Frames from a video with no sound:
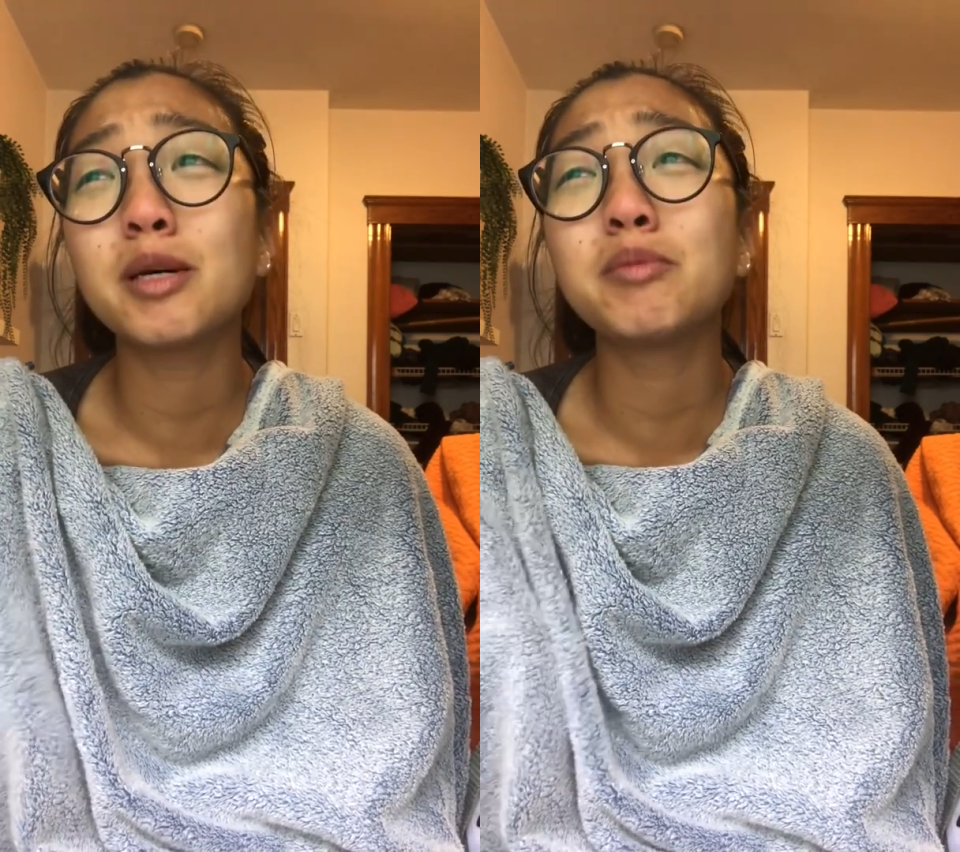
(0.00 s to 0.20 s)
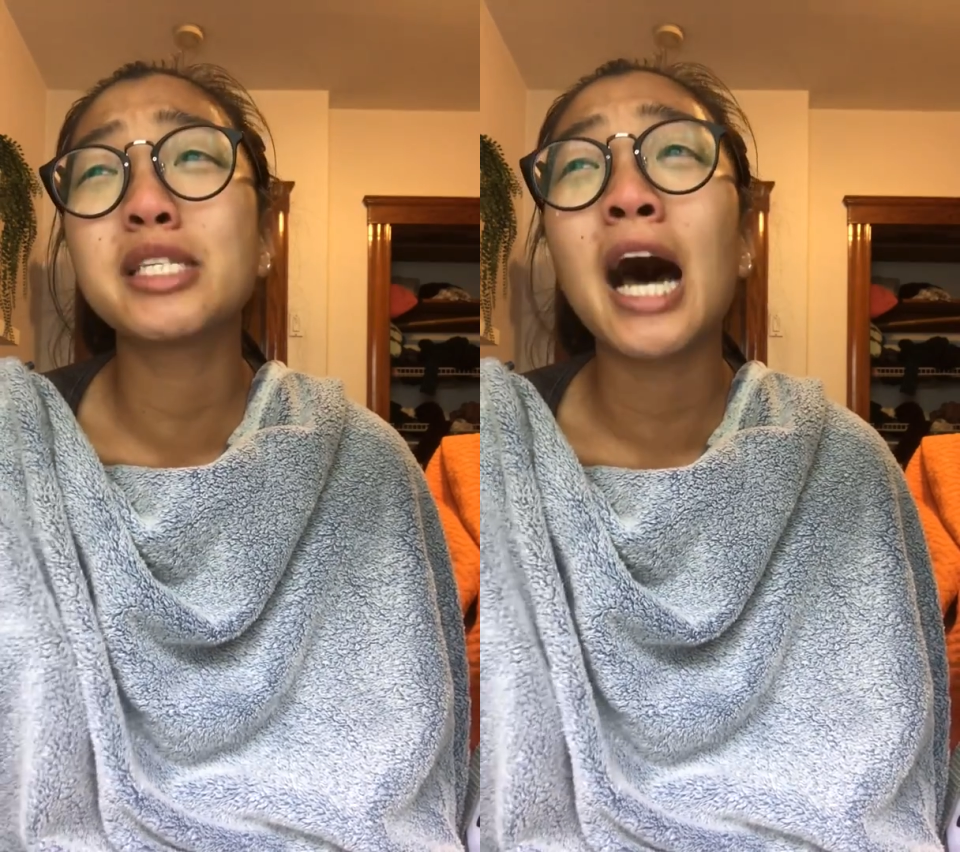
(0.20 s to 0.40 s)

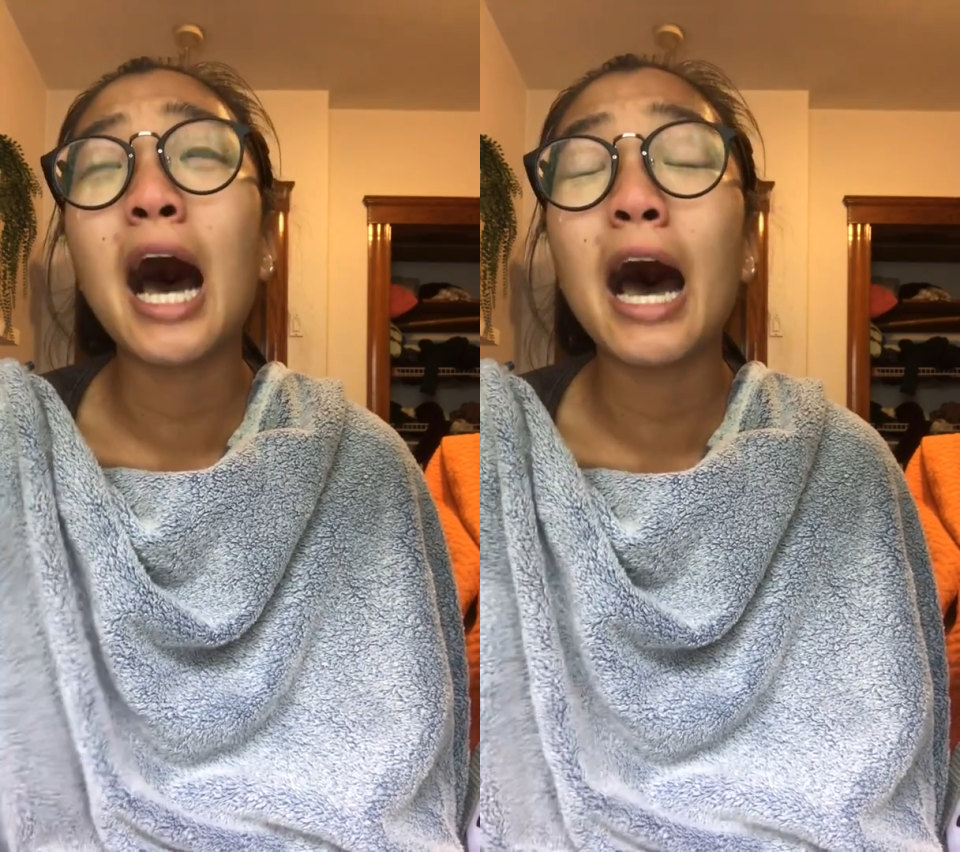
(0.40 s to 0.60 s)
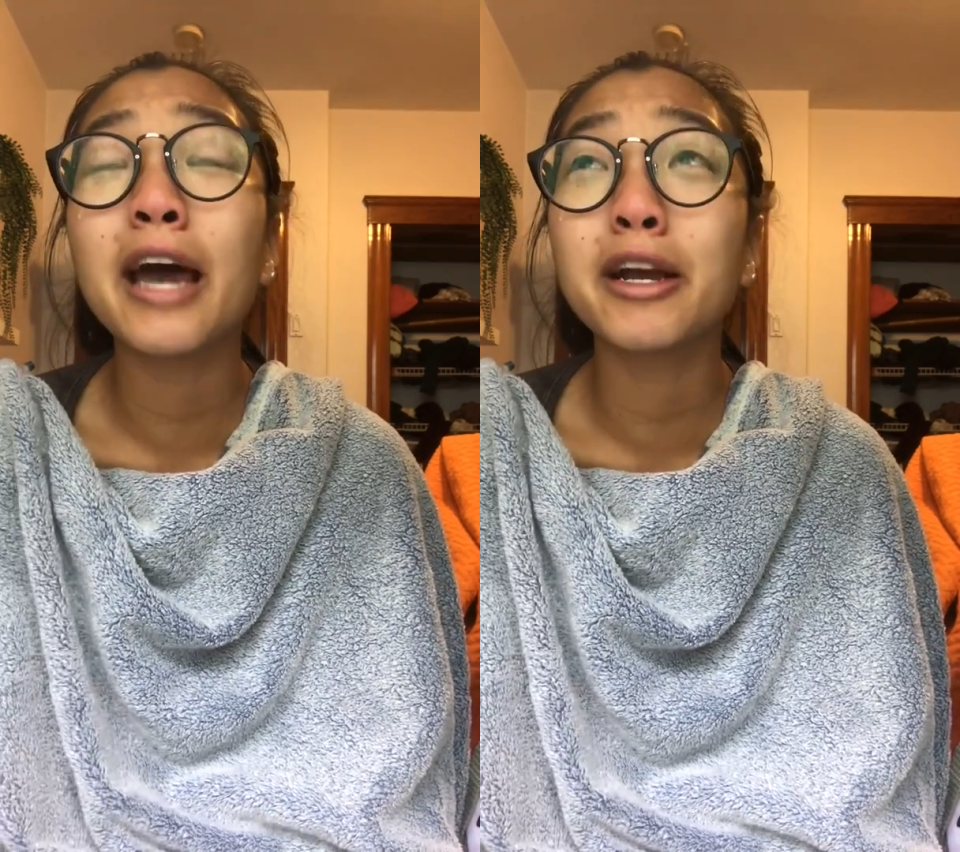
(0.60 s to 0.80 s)
I'm
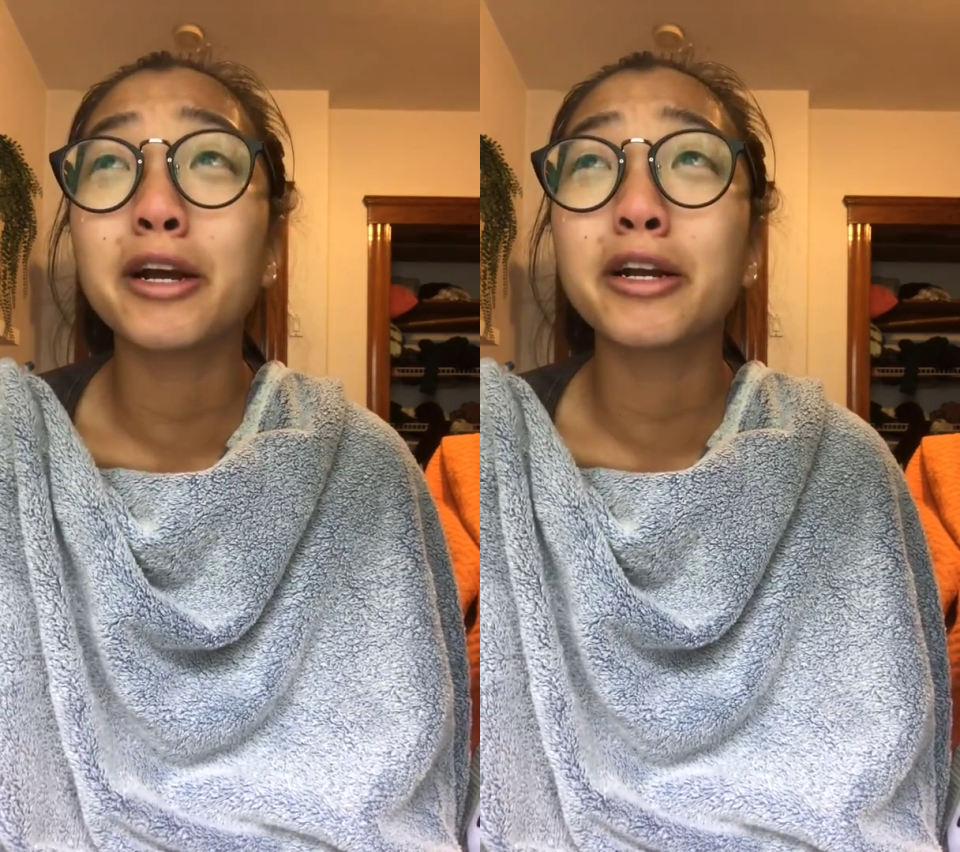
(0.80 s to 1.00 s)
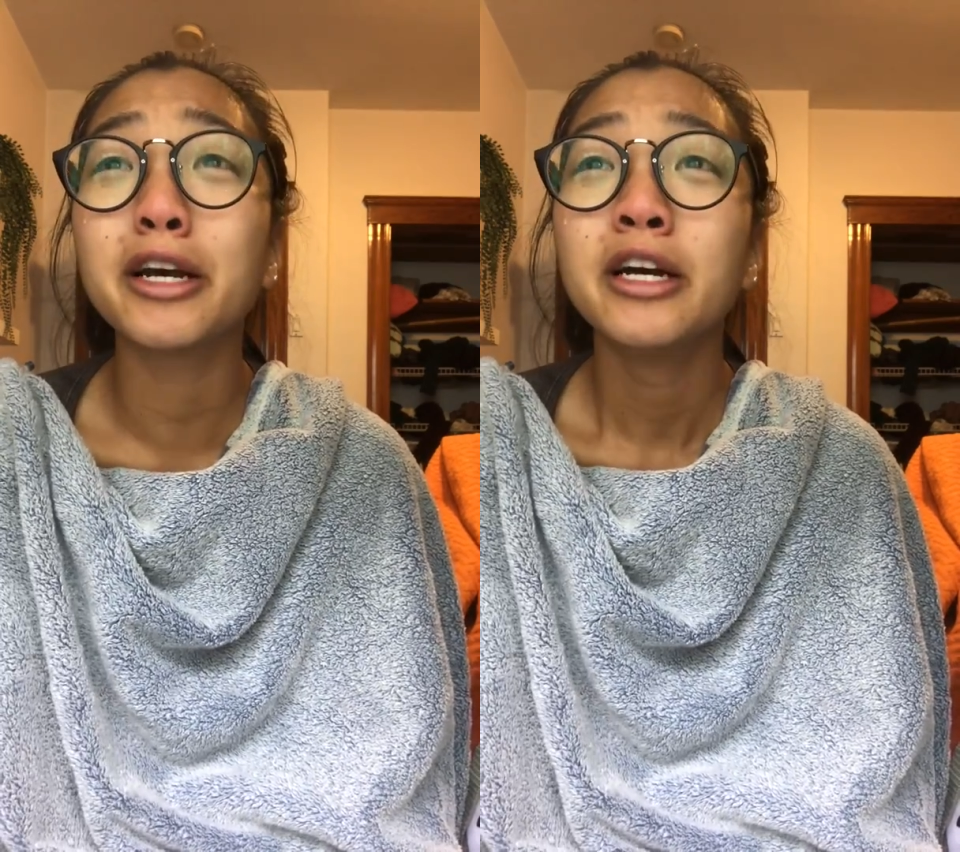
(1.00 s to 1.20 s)

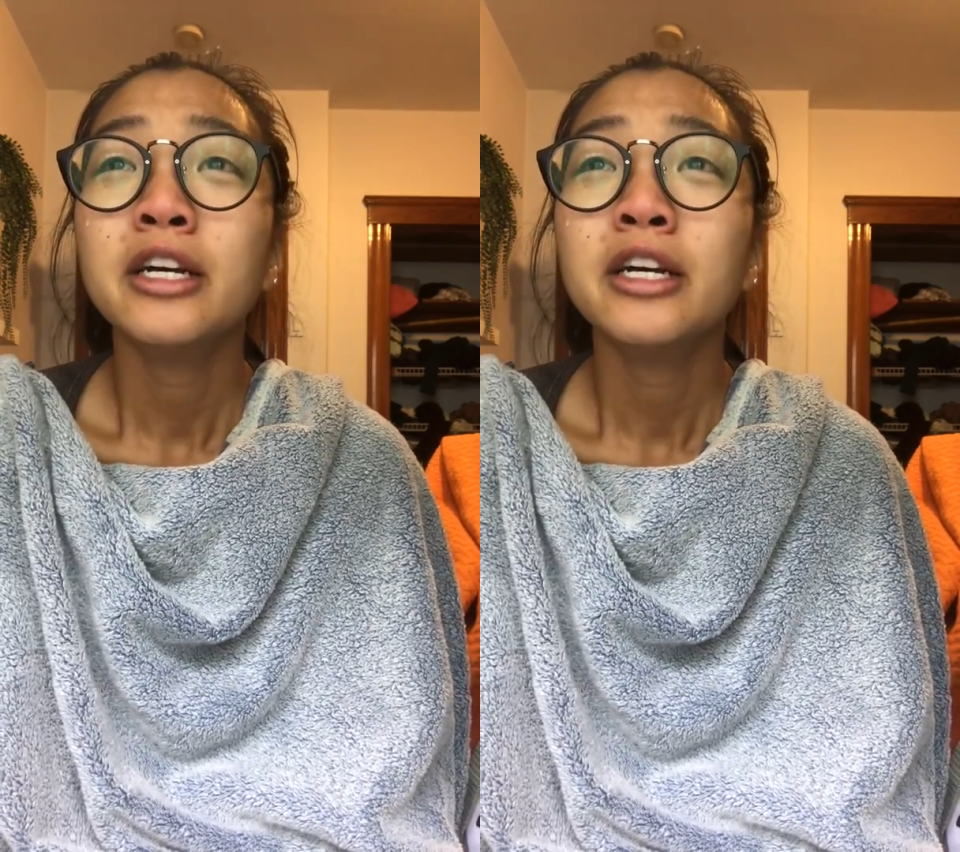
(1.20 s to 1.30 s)
tired